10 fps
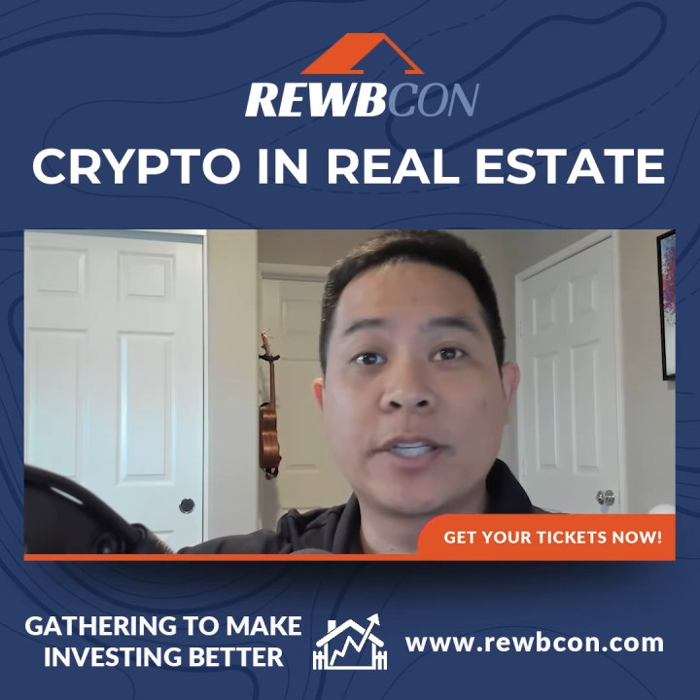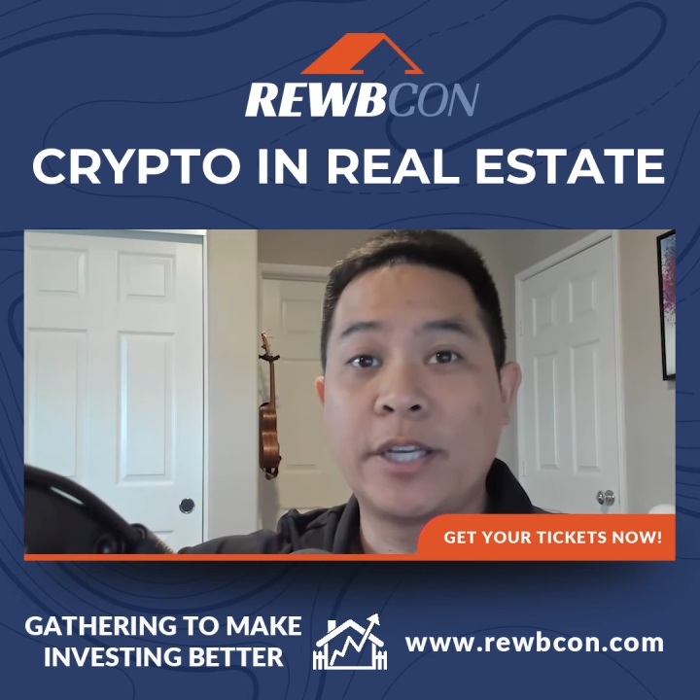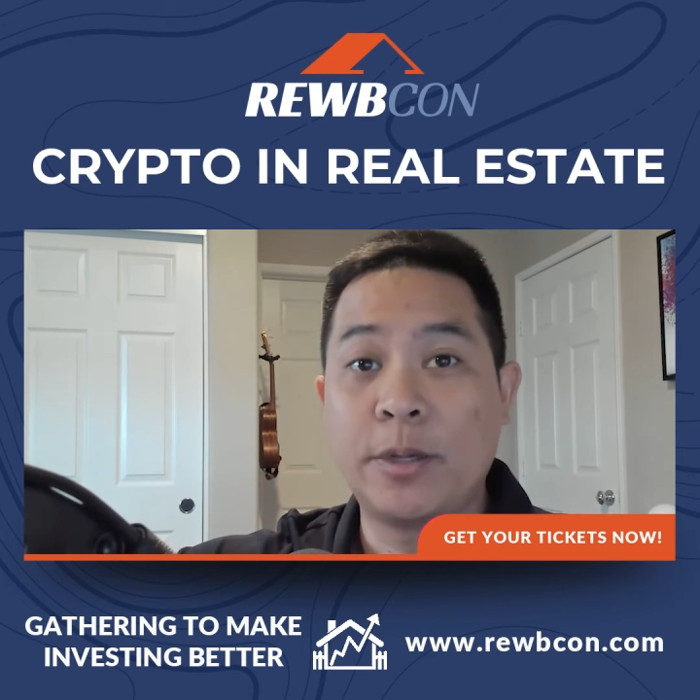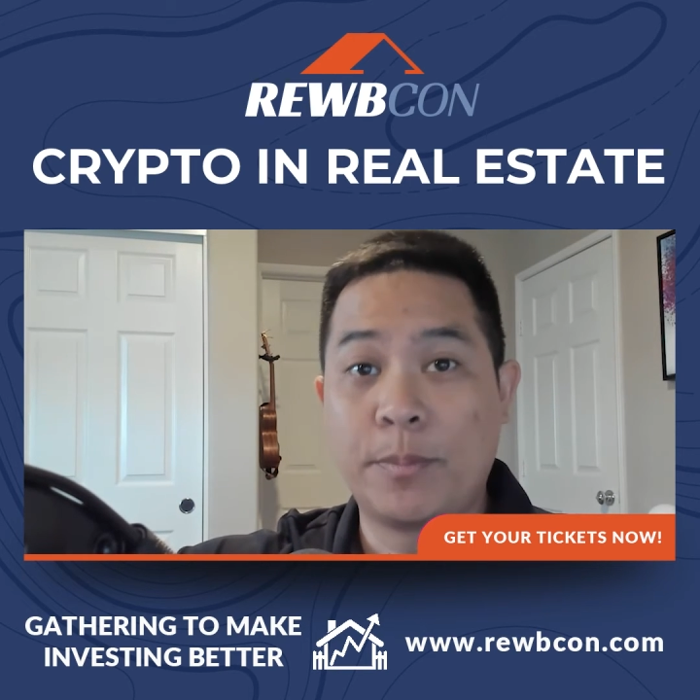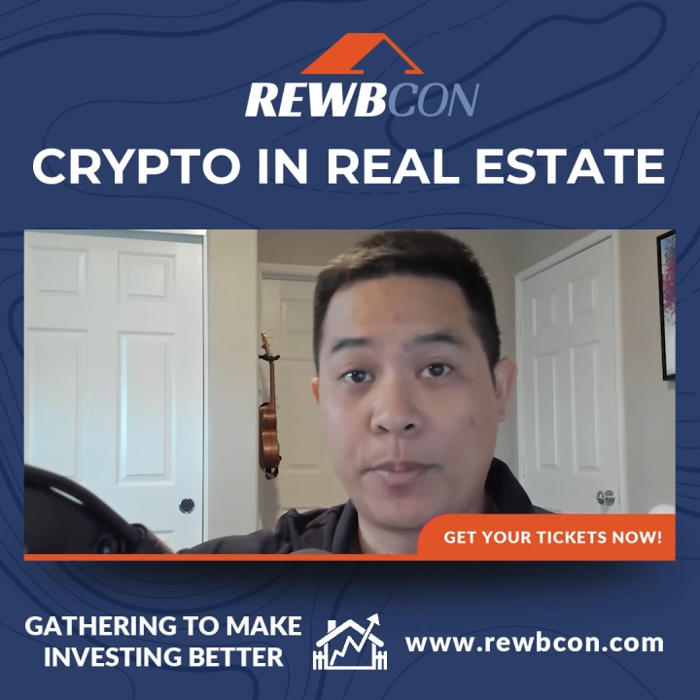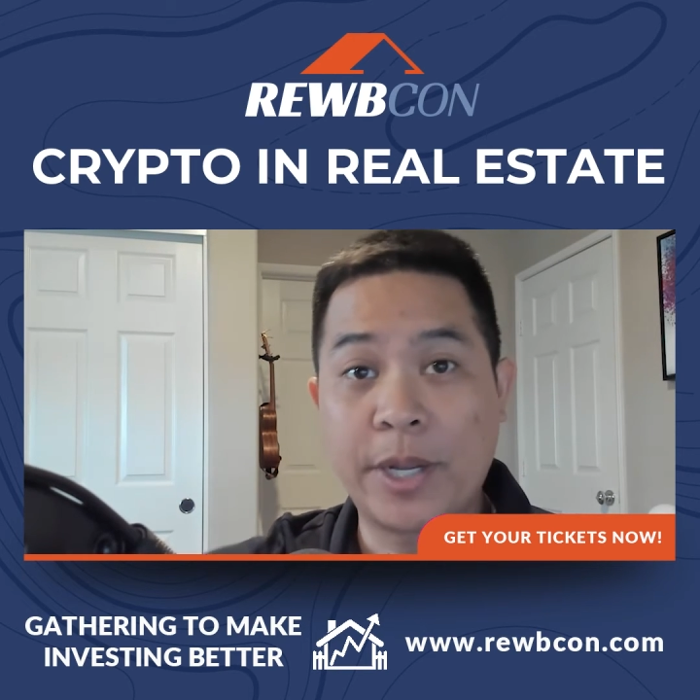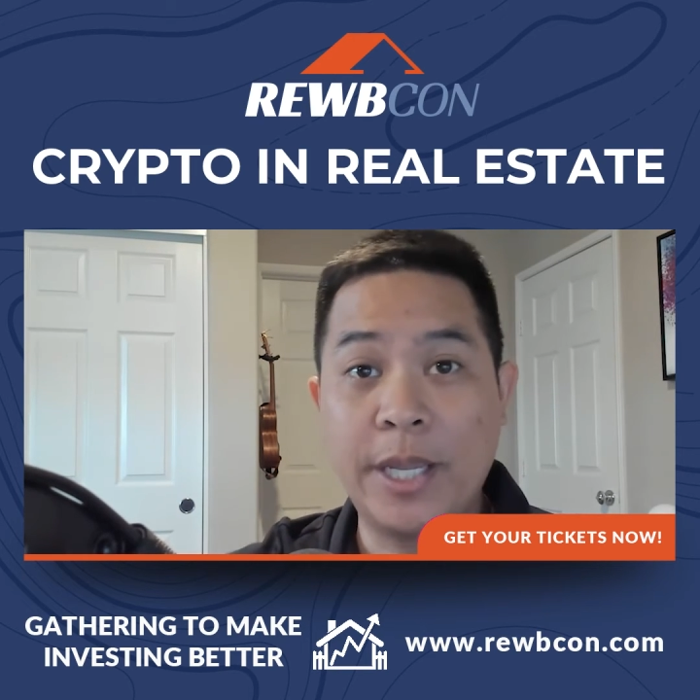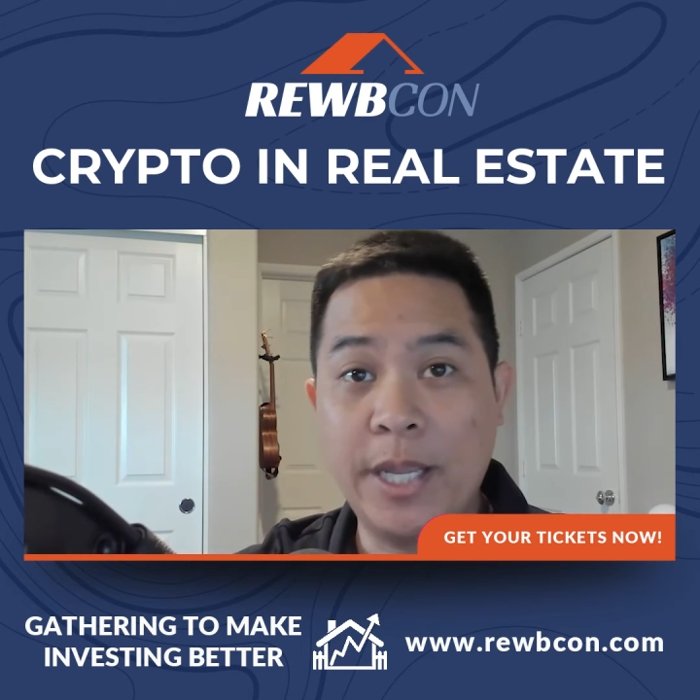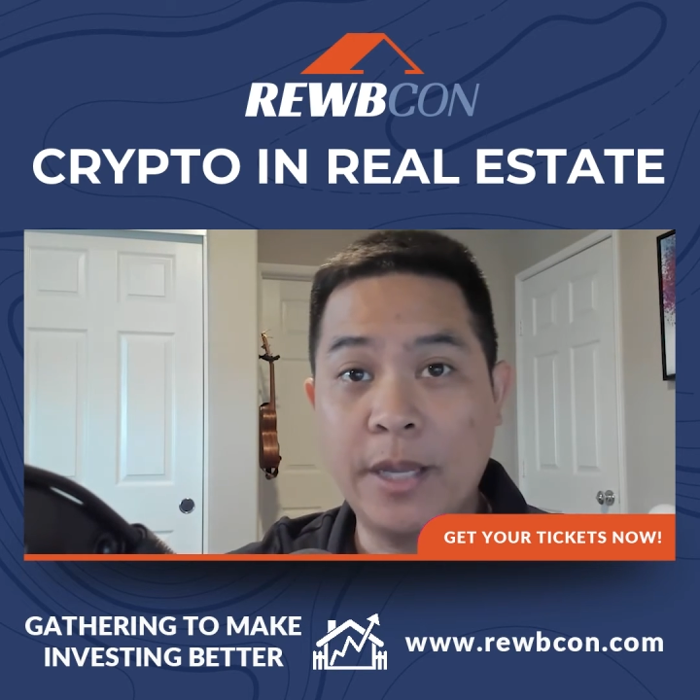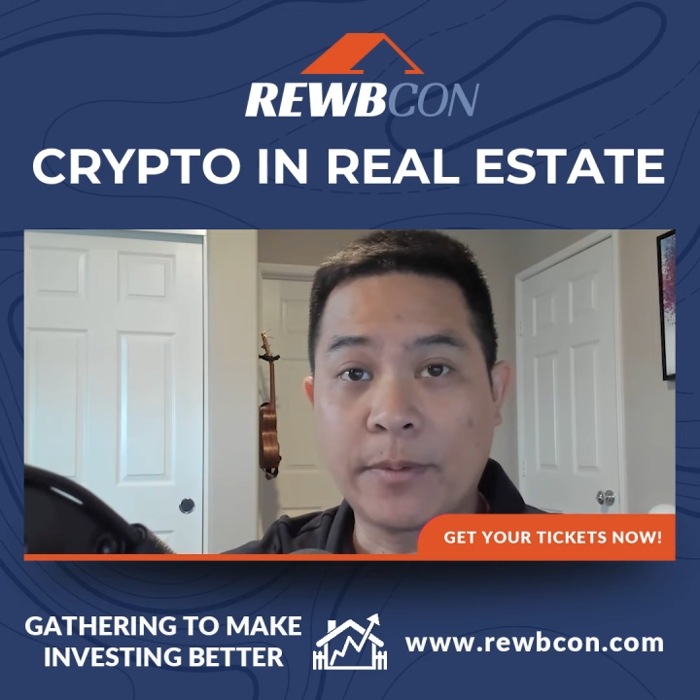that you're
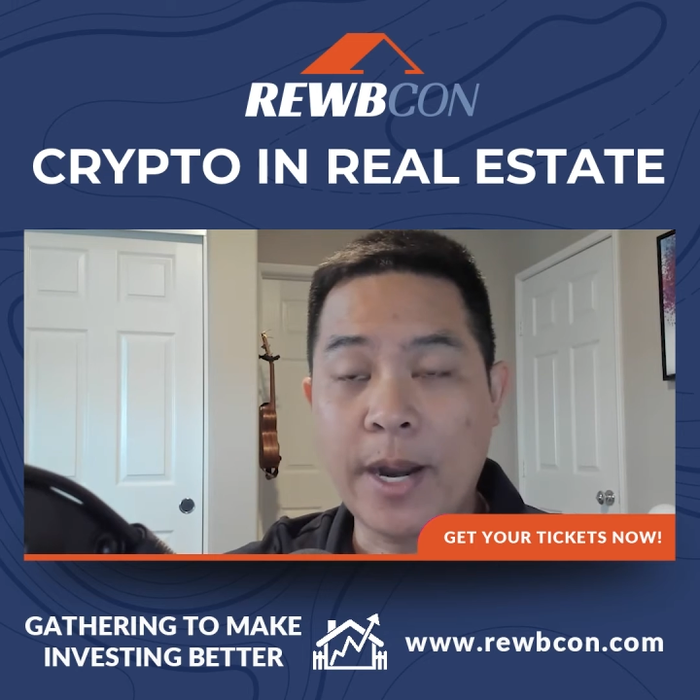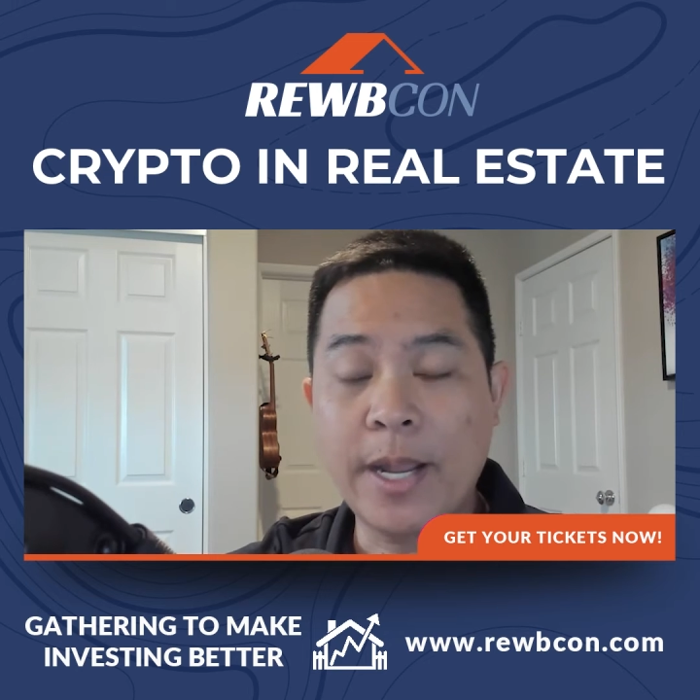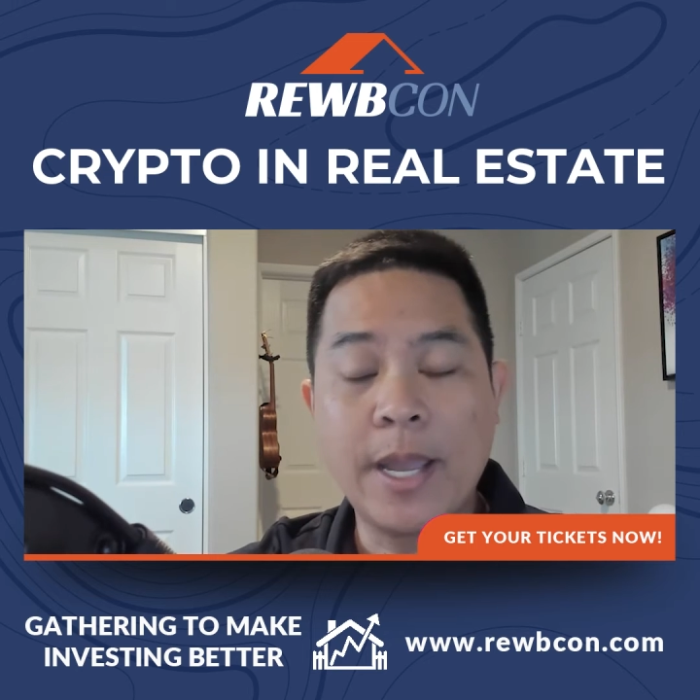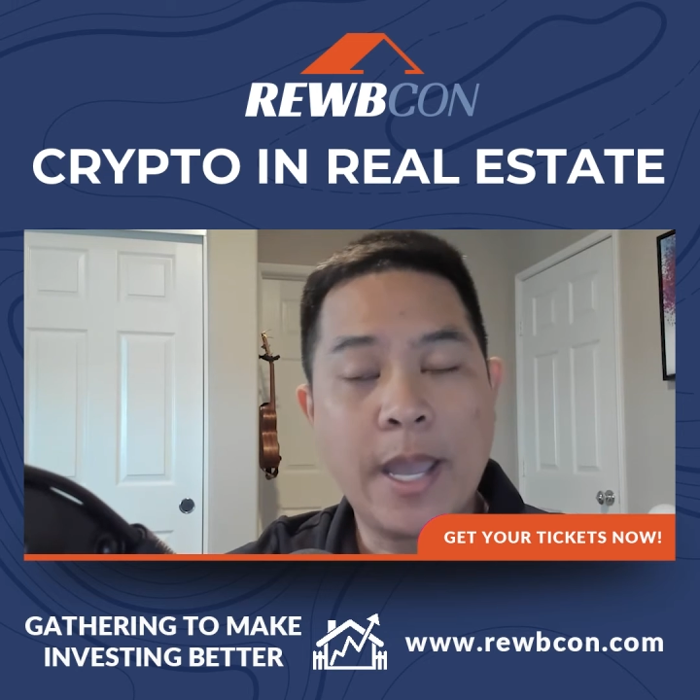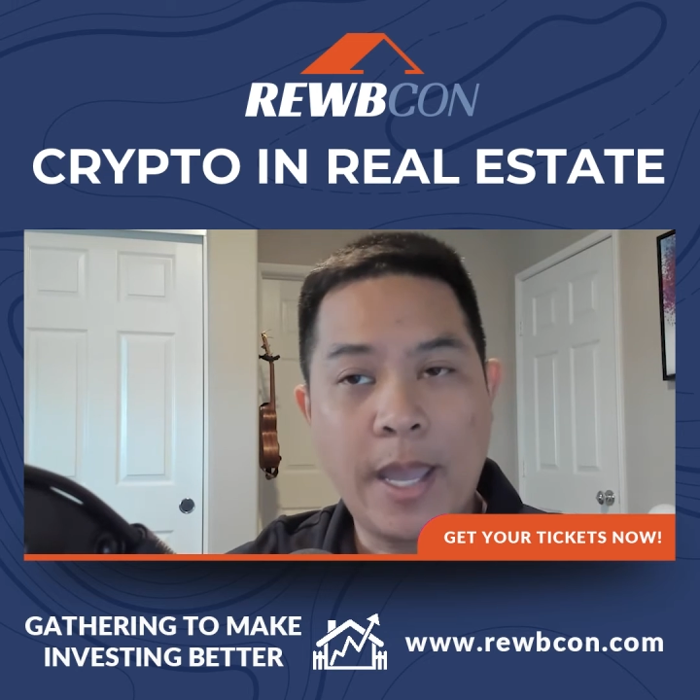bringing in, right?